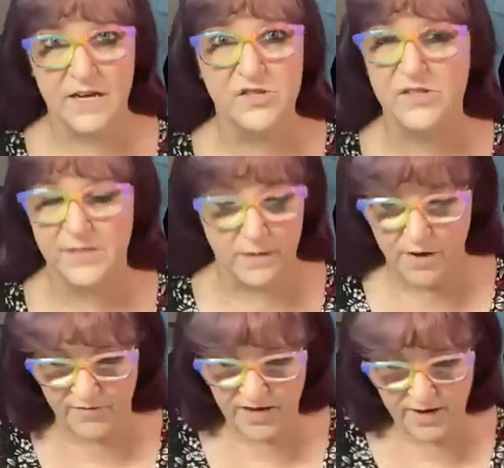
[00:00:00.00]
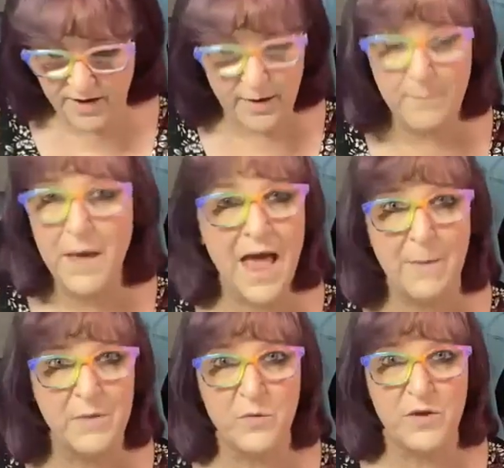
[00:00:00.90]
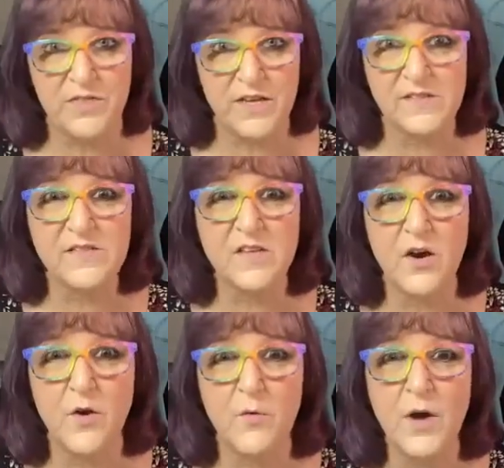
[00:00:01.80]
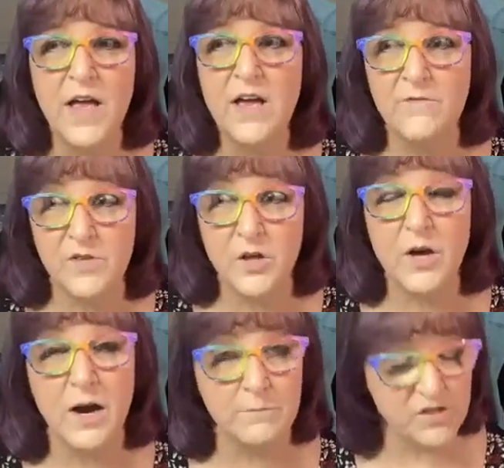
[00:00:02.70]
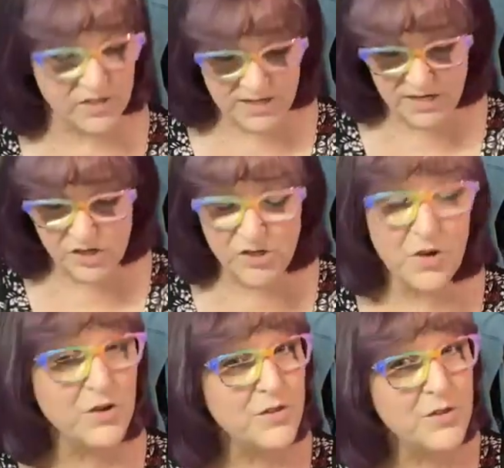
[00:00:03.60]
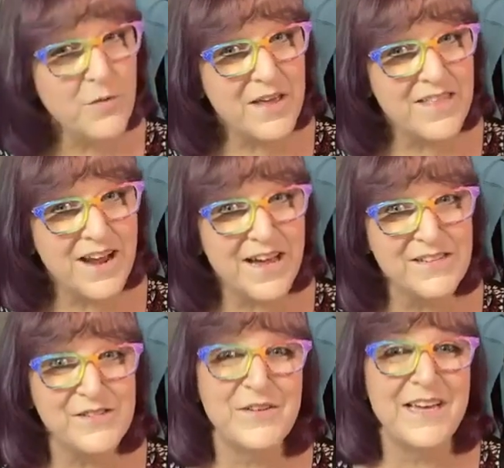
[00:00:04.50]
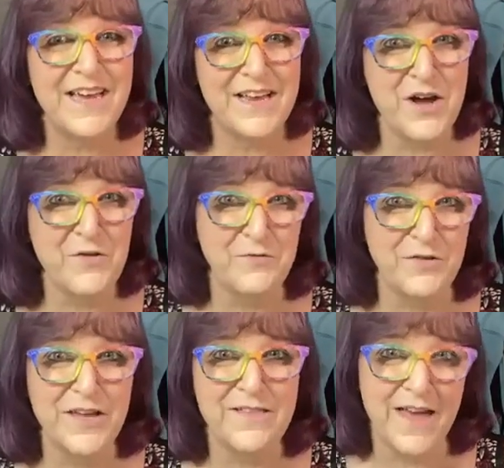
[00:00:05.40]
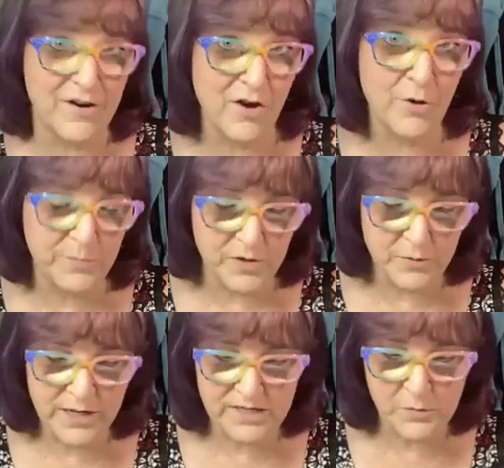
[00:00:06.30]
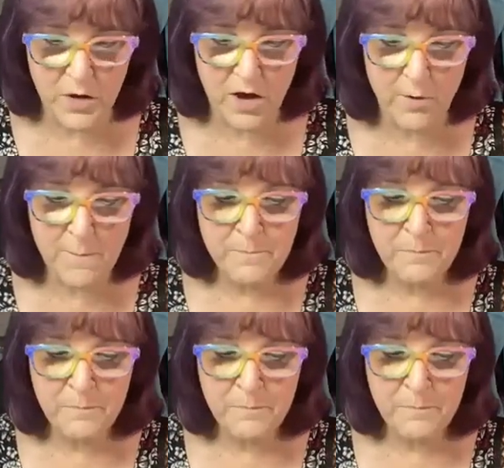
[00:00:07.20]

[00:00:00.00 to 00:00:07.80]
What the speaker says: I just love it, and I'm happy with it. So I'm just going to show you the way that I do it, and hopefully that'll help you as well.